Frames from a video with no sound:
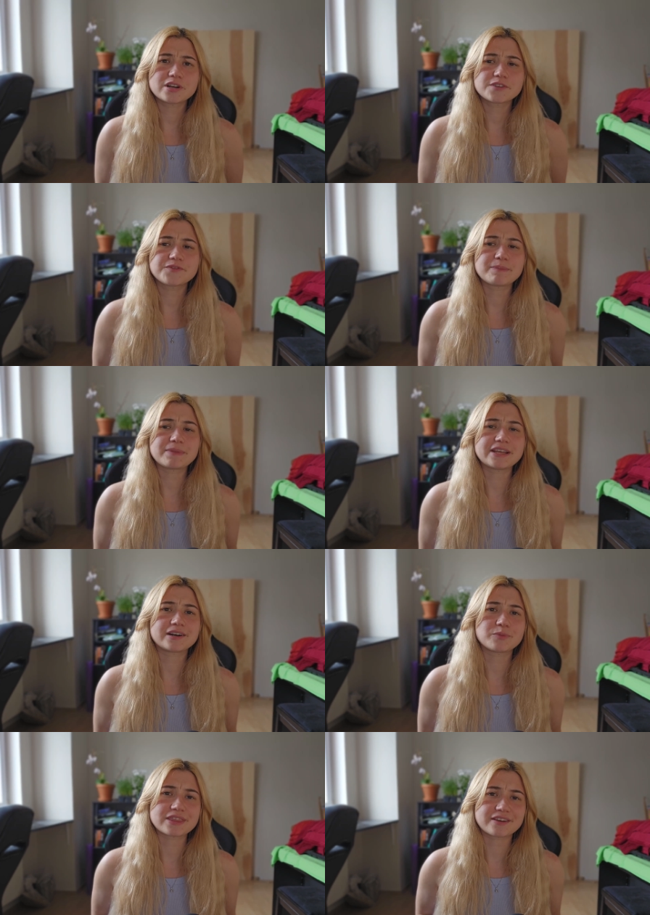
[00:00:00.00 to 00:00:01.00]
not
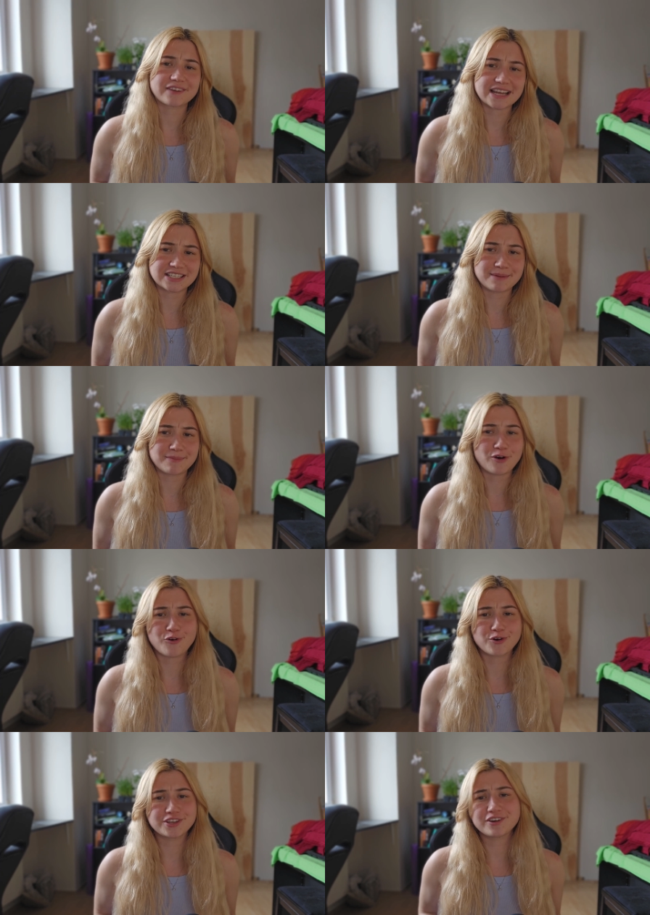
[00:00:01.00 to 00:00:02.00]
familiar with Kratom
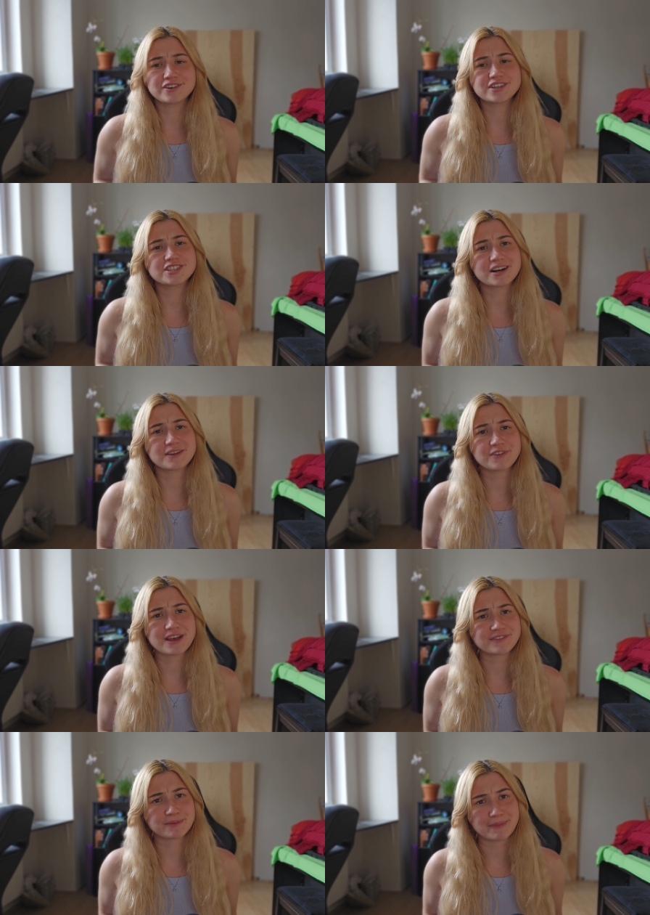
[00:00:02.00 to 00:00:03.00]
or you're not sure if you
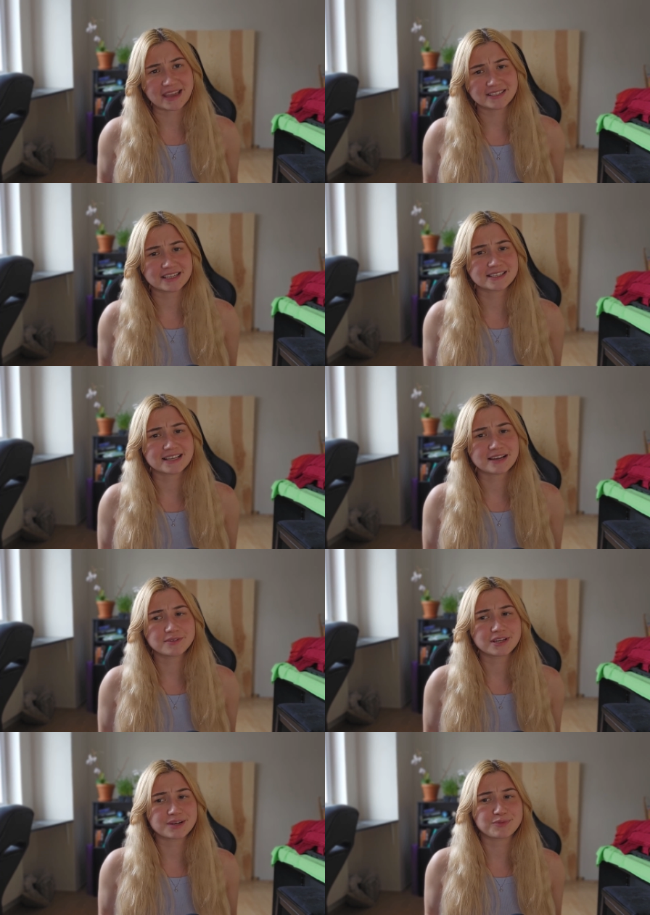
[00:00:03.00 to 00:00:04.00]
have the basics down,
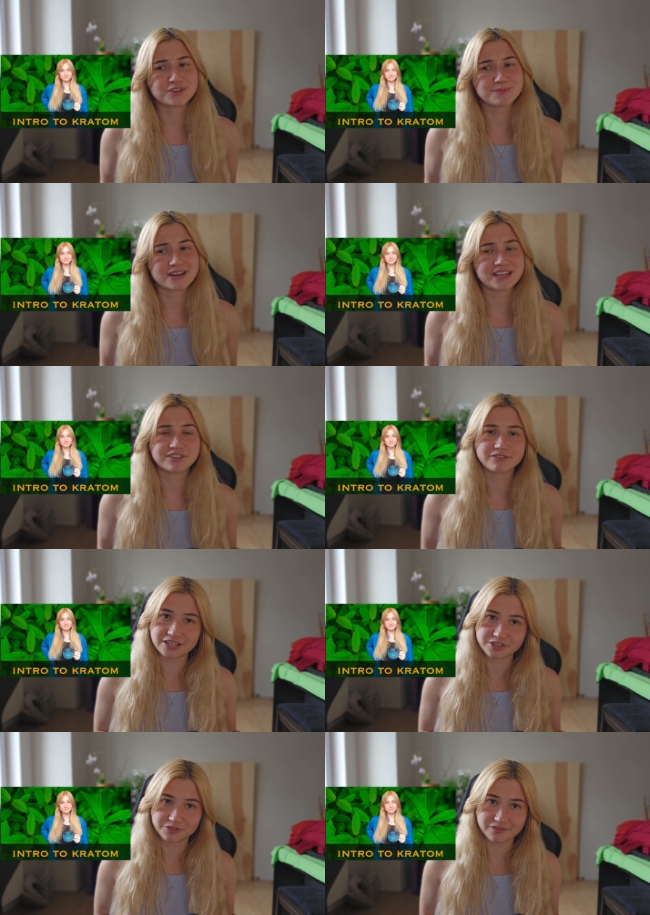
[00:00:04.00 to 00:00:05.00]
you can watch my
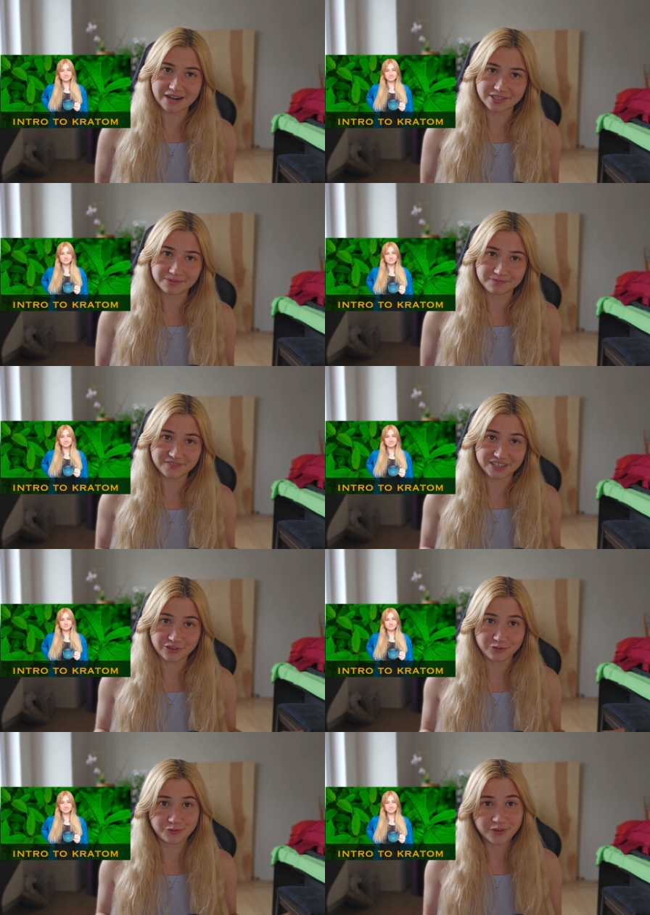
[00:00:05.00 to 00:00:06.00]
introduction to Kratom
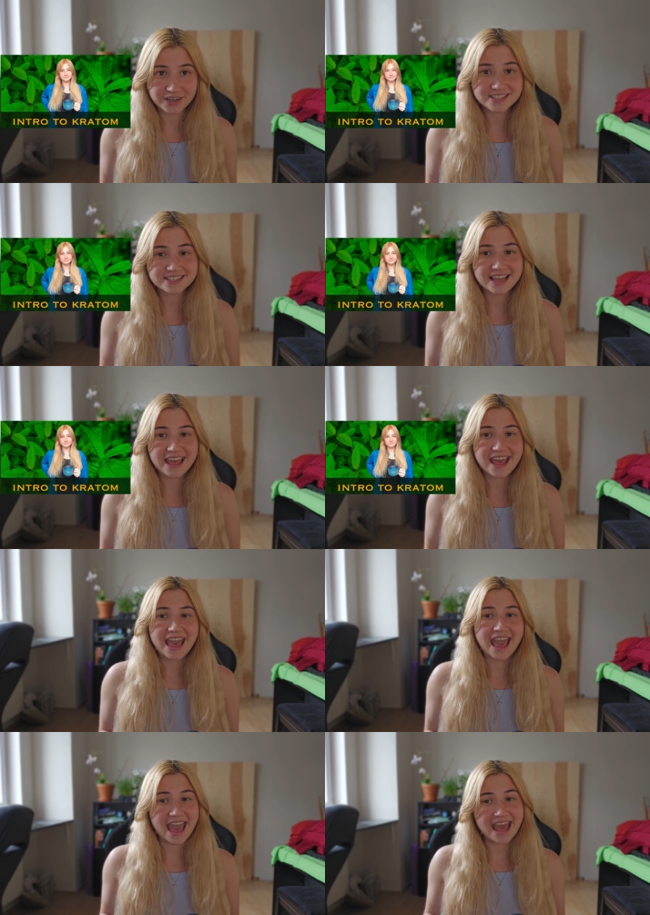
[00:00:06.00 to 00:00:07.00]
video first,
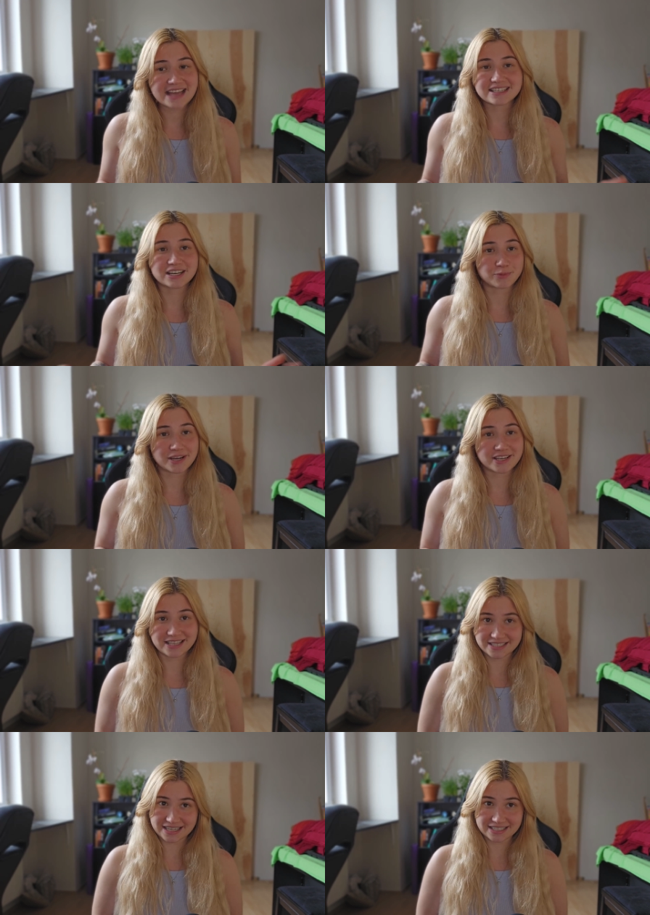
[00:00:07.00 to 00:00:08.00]
and otherwise
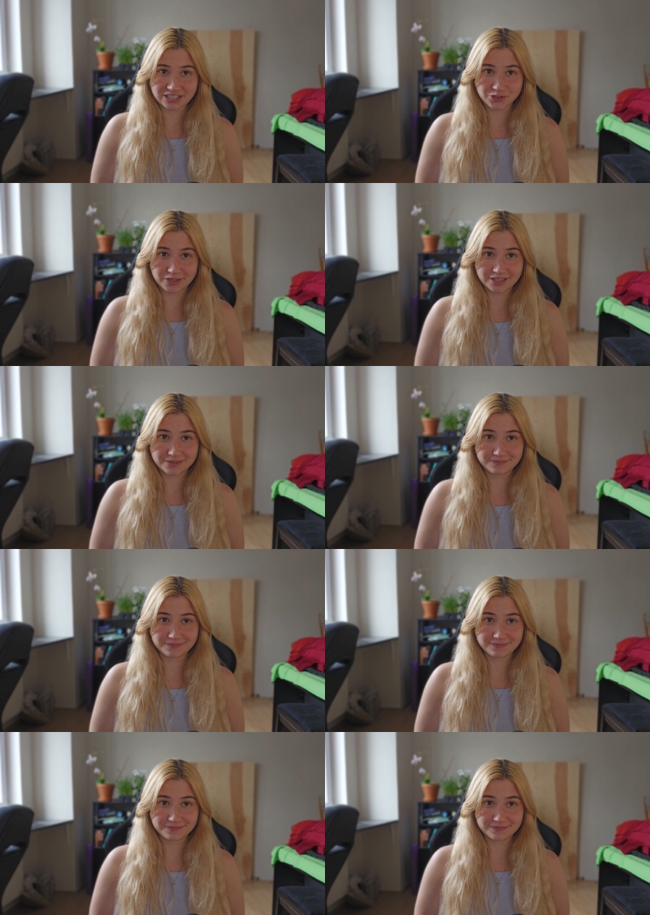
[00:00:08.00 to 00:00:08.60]
let's get into it.